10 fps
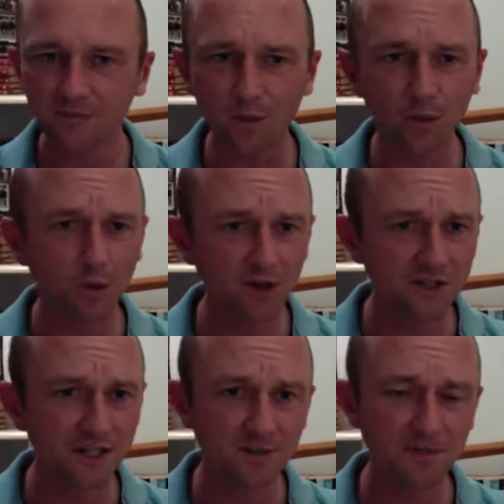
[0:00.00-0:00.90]
We want to
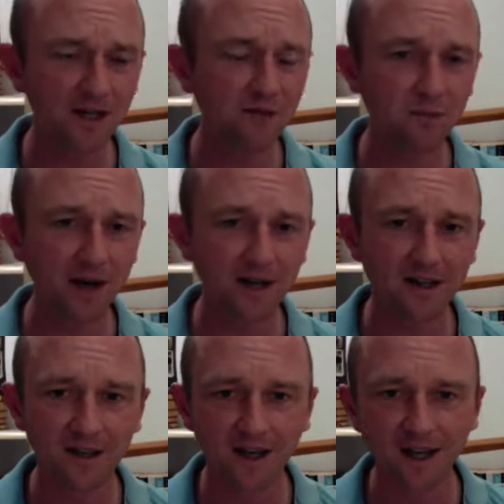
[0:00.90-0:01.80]
see as many of you back
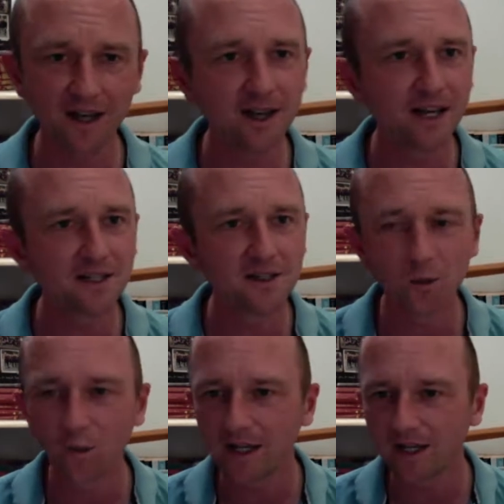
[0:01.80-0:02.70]
next
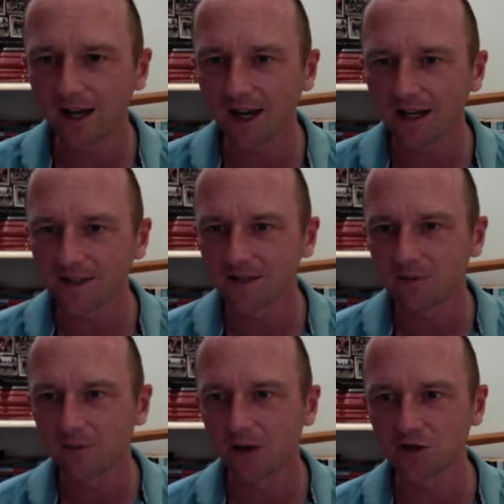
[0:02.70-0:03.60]
week as
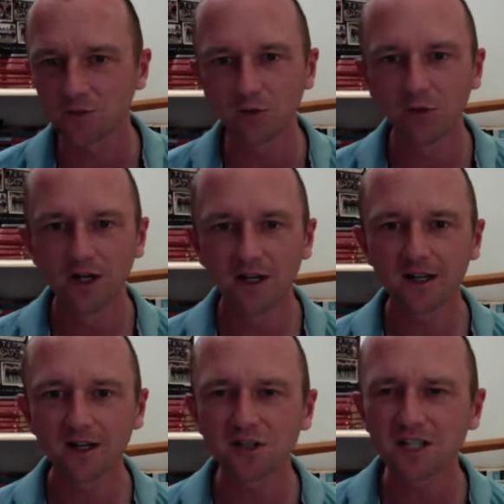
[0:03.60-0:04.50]
possible. Can
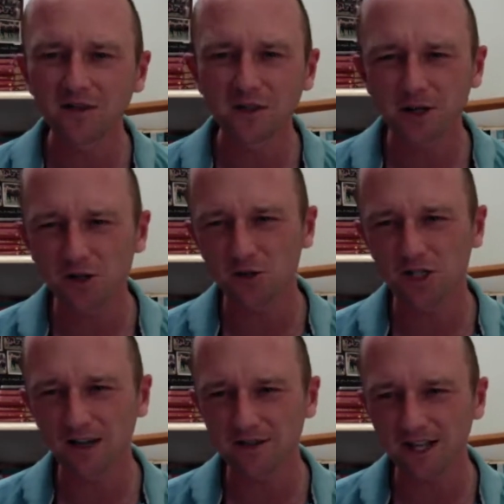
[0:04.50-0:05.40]
I just give a special
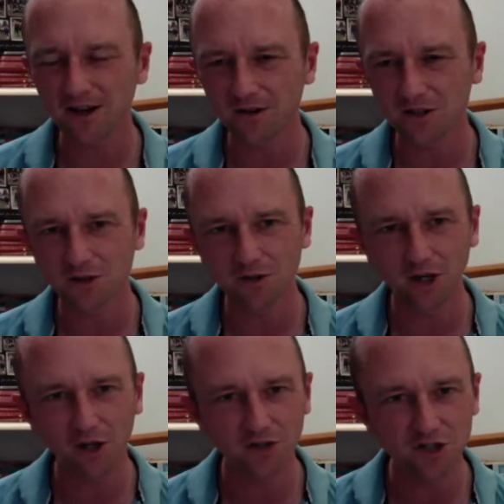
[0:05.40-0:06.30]
shout out to a
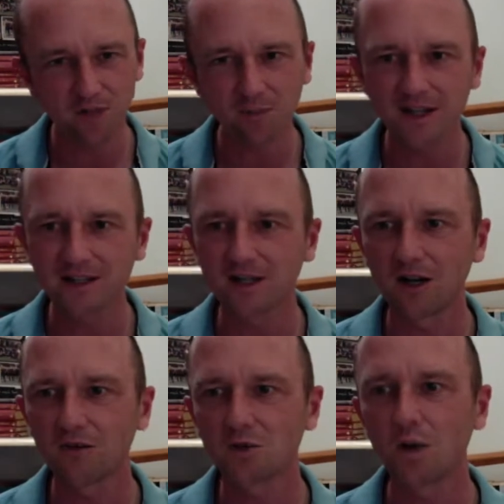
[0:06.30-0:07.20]
lot of the Shiplake
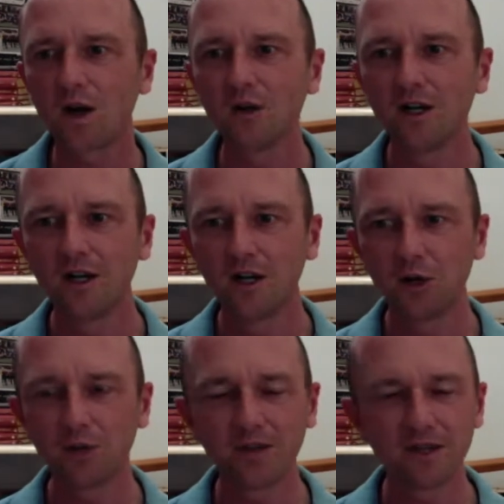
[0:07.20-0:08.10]
staff as well,
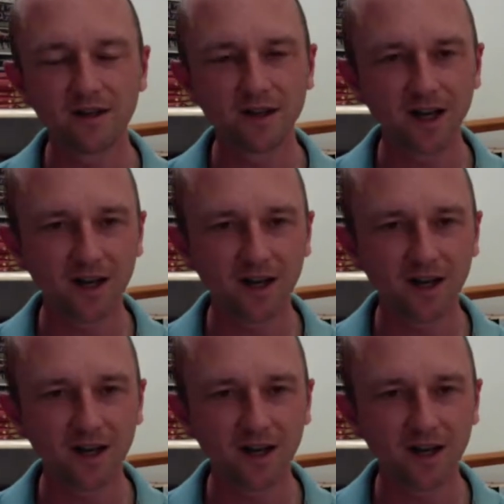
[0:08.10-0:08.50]
who have been